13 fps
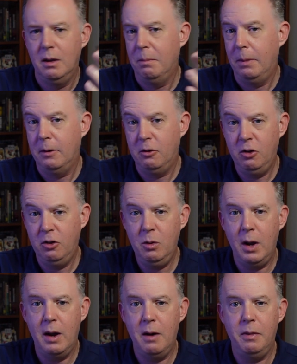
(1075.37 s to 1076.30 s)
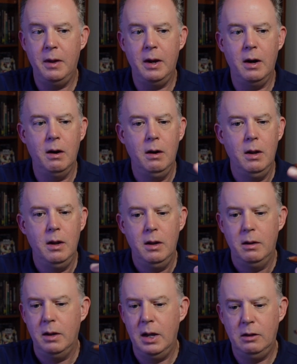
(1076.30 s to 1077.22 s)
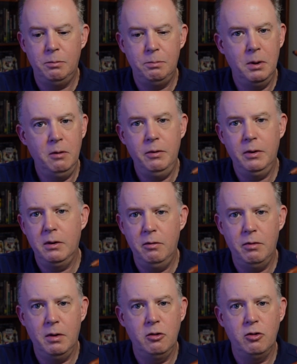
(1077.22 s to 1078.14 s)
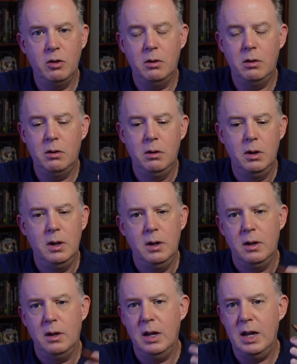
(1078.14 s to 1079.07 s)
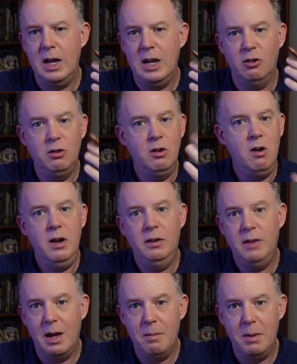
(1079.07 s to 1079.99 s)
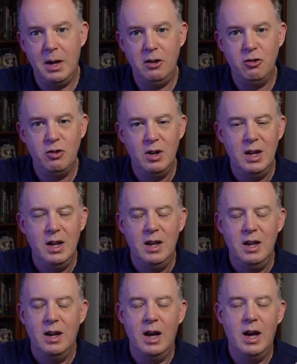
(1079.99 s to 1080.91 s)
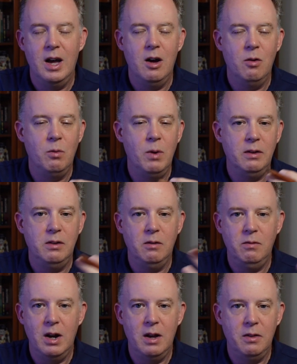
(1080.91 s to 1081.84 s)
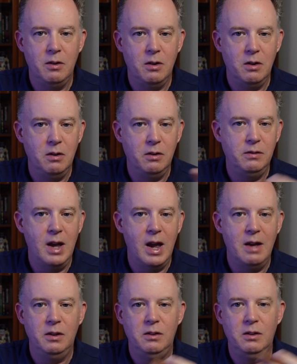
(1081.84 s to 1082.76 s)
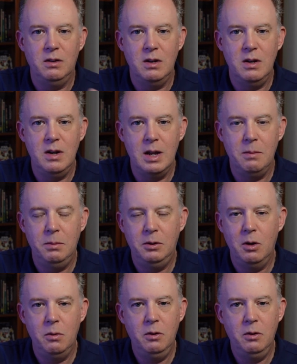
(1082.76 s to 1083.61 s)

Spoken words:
too out there. It's perfectly functional. It doesn't cost that much relative to other styluses and nibs. So there's a